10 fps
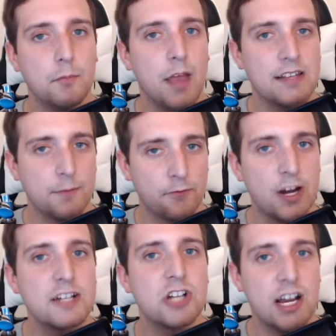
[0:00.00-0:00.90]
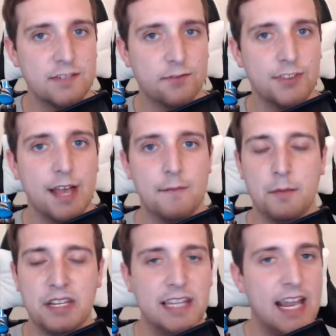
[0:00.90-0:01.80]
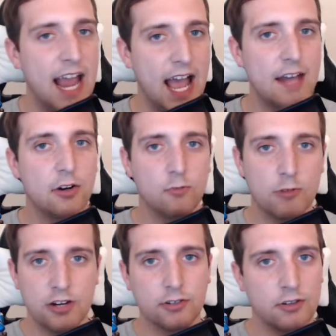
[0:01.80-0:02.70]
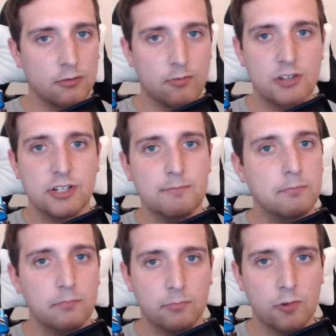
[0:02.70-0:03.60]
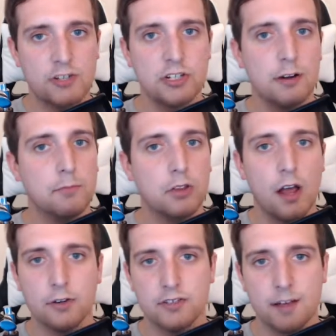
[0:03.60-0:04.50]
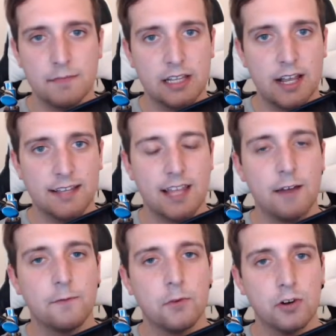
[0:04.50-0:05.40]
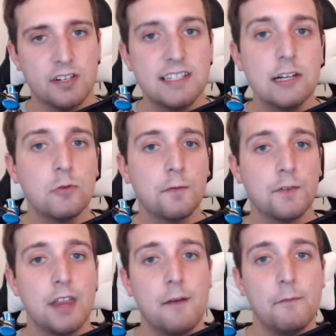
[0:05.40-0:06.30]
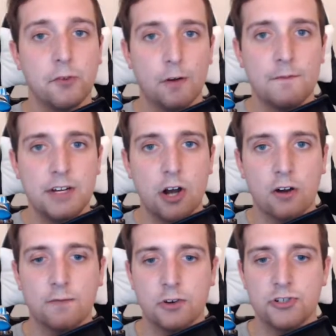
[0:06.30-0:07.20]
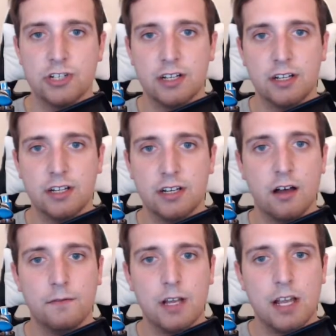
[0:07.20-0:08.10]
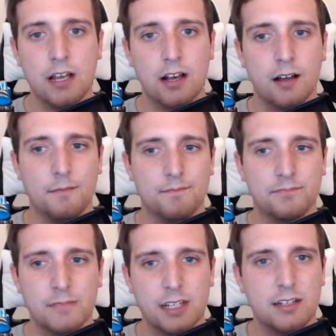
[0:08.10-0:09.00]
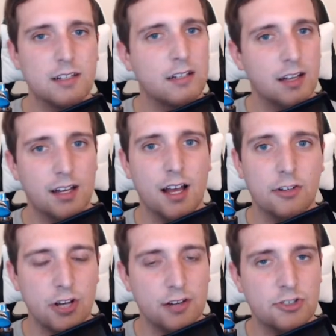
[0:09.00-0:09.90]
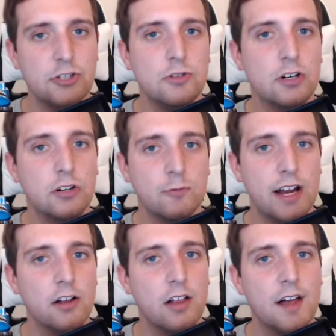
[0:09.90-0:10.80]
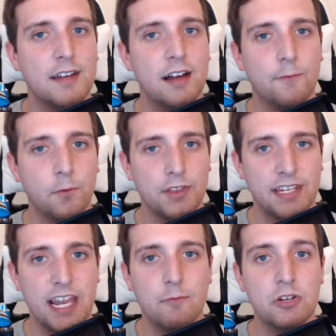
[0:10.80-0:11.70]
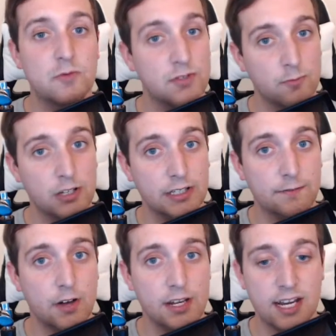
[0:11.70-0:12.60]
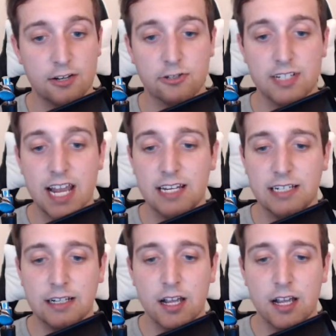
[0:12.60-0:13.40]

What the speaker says: a franchise for them. I mean, they had the Russian of Blood or something like that for a sequel for them, for a VR version of a shooter rail for the game, which was really fun and entertaining.